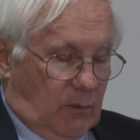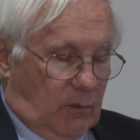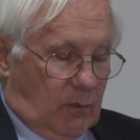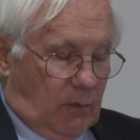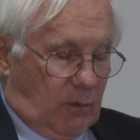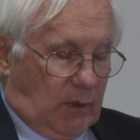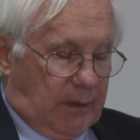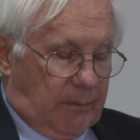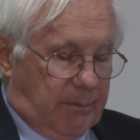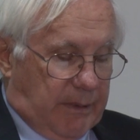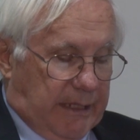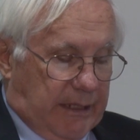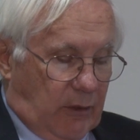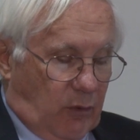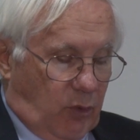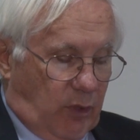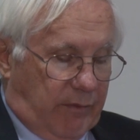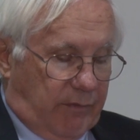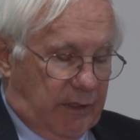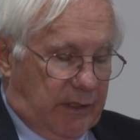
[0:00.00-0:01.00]
What
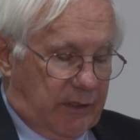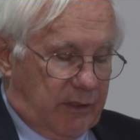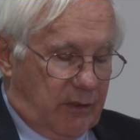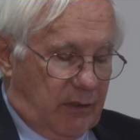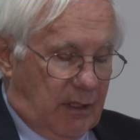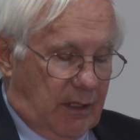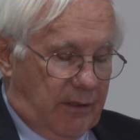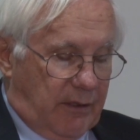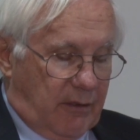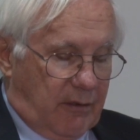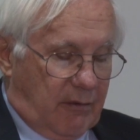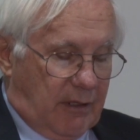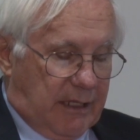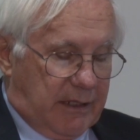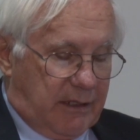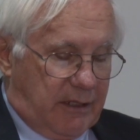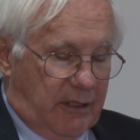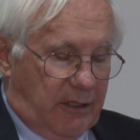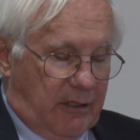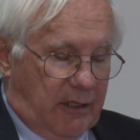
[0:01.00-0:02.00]
bioequivalence or other
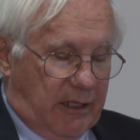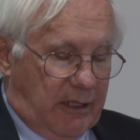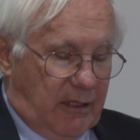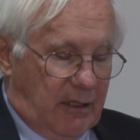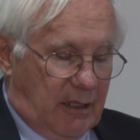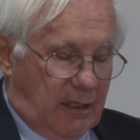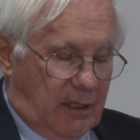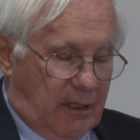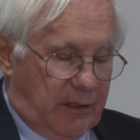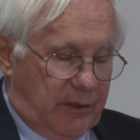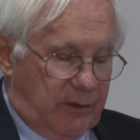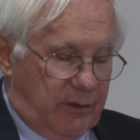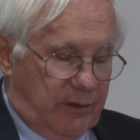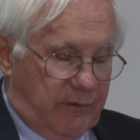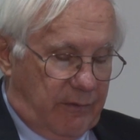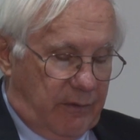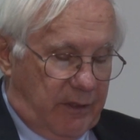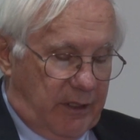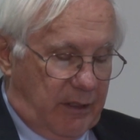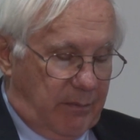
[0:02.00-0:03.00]
criteria are used
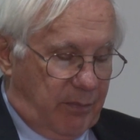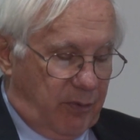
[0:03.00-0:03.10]
for the